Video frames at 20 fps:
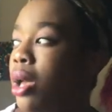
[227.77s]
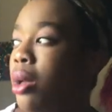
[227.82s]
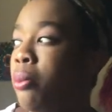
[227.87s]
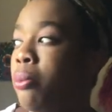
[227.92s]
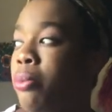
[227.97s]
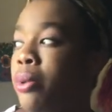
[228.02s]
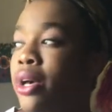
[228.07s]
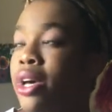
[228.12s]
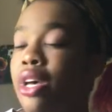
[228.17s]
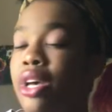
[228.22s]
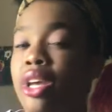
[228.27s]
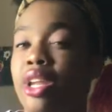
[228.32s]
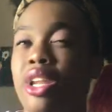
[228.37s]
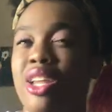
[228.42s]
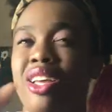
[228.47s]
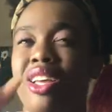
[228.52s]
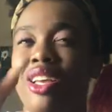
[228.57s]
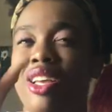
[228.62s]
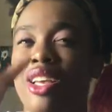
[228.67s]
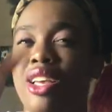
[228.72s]
But,
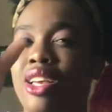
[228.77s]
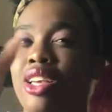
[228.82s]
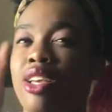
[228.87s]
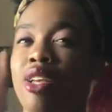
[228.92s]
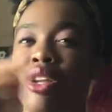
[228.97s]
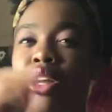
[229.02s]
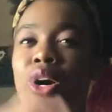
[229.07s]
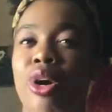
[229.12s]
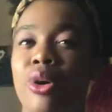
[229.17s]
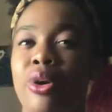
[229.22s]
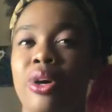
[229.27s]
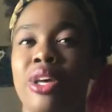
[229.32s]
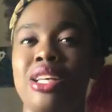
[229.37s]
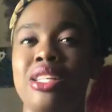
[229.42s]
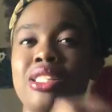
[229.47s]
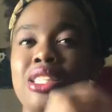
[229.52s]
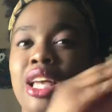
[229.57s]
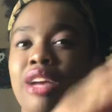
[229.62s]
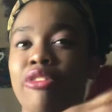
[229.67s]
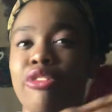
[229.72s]

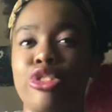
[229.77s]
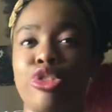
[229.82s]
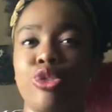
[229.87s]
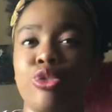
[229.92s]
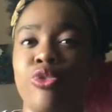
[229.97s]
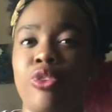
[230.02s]
it's never too